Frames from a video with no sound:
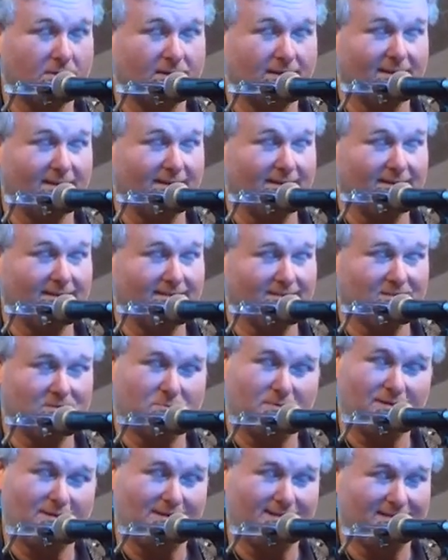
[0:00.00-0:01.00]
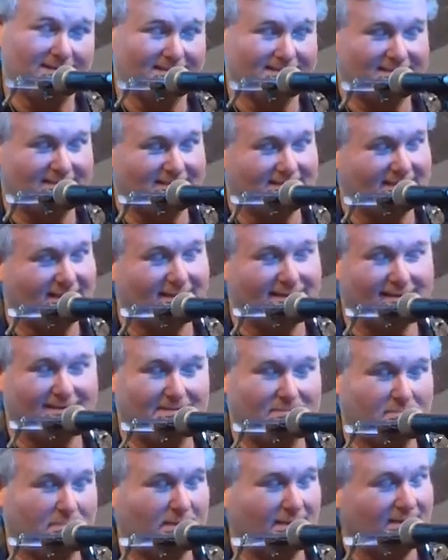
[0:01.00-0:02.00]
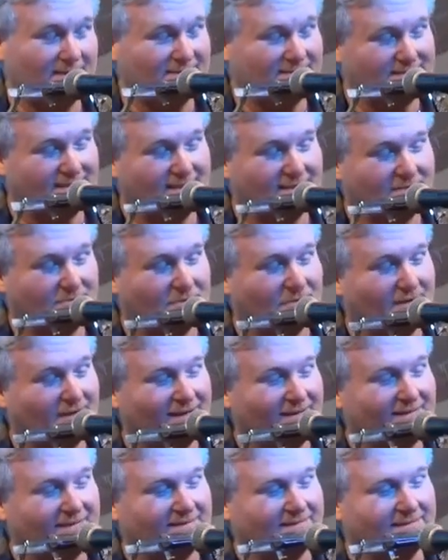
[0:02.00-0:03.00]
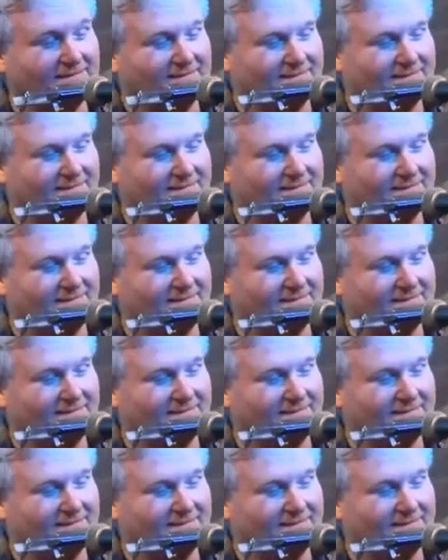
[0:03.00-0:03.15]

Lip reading: King between second base and right.